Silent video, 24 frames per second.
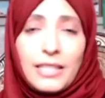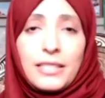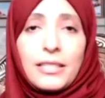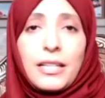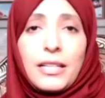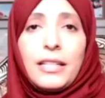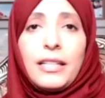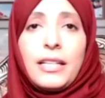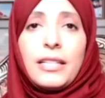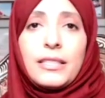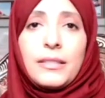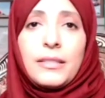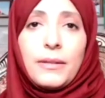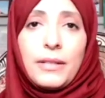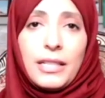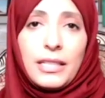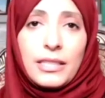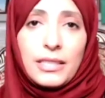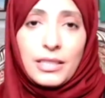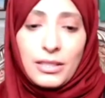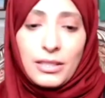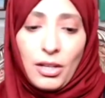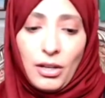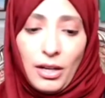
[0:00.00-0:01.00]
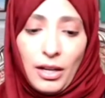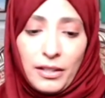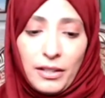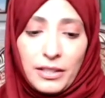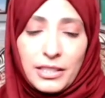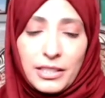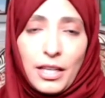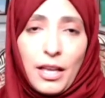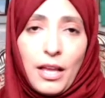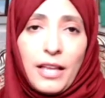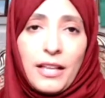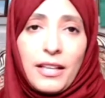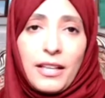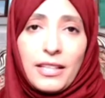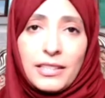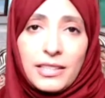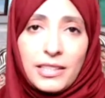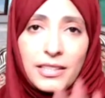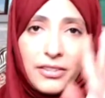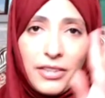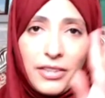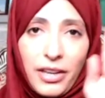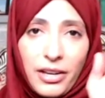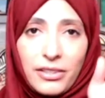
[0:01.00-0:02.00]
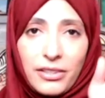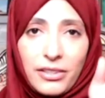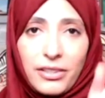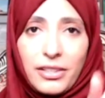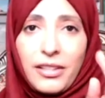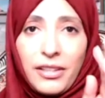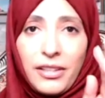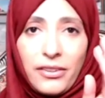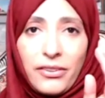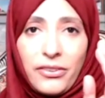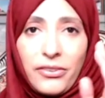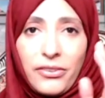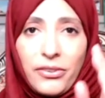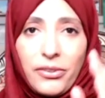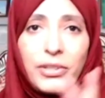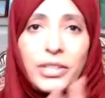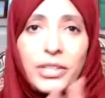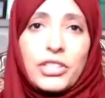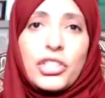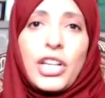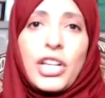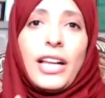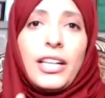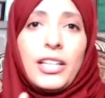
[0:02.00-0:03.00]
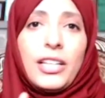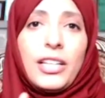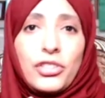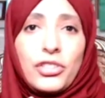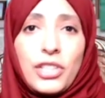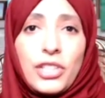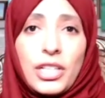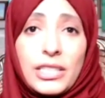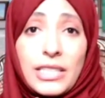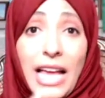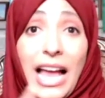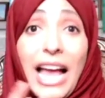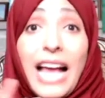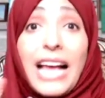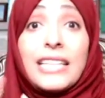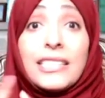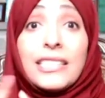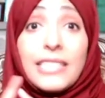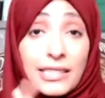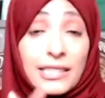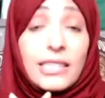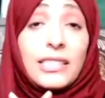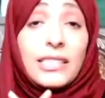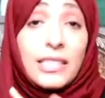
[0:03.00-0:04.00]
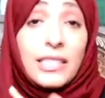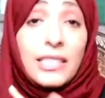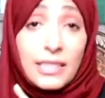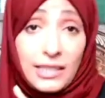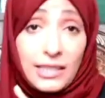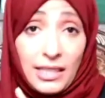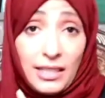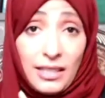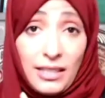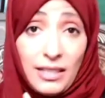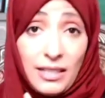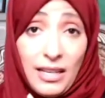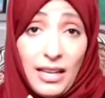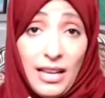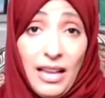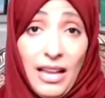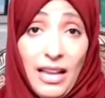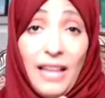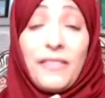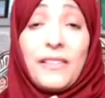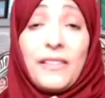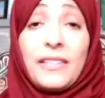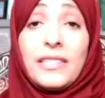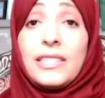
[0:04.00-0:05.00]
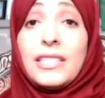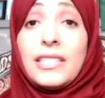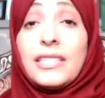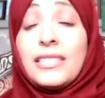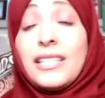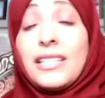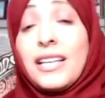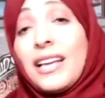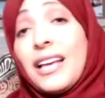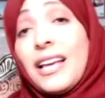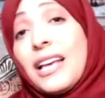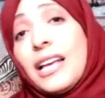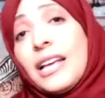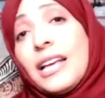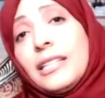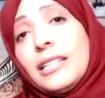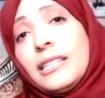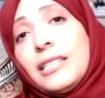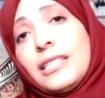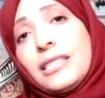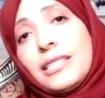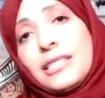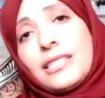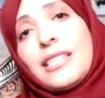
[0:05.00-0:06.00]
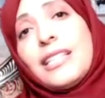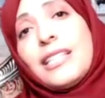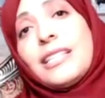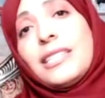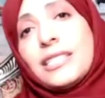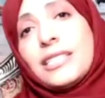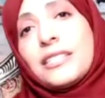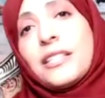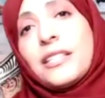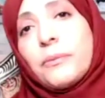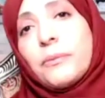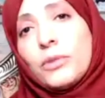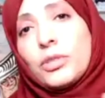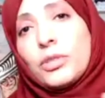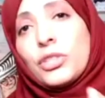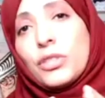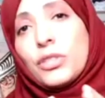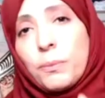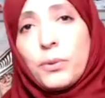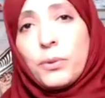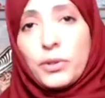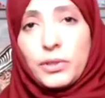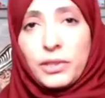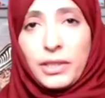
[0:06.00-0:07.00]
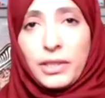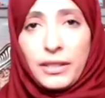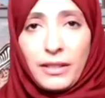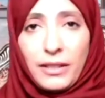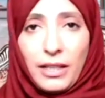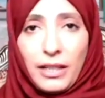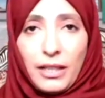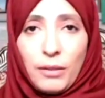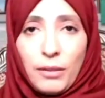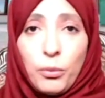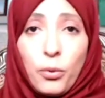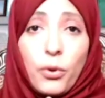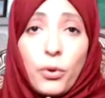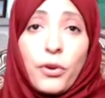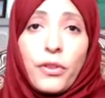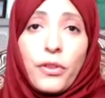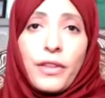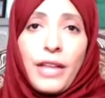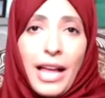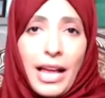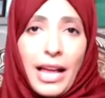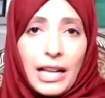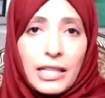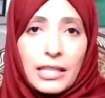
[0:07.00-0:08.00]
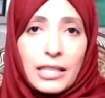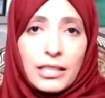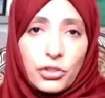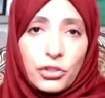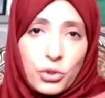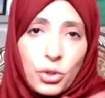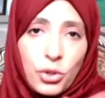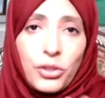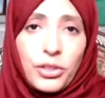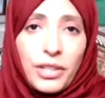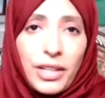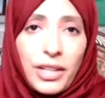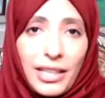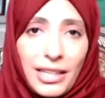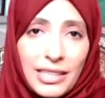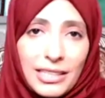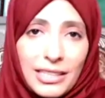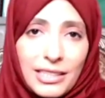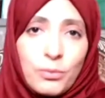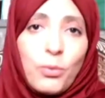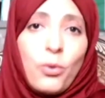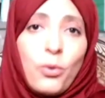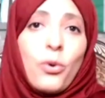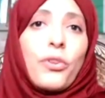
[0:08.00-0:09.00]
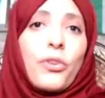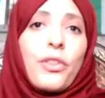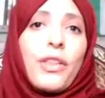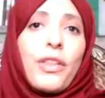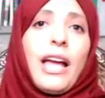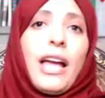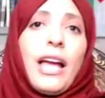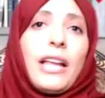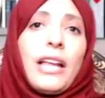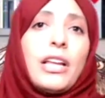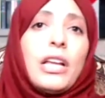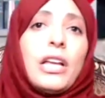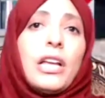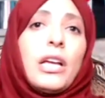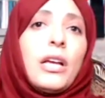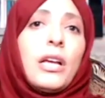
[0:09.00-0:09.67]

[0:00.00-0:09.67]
let's talk about, it's still three challenges as a citizen, and this is the most important thing, more than journalists, more than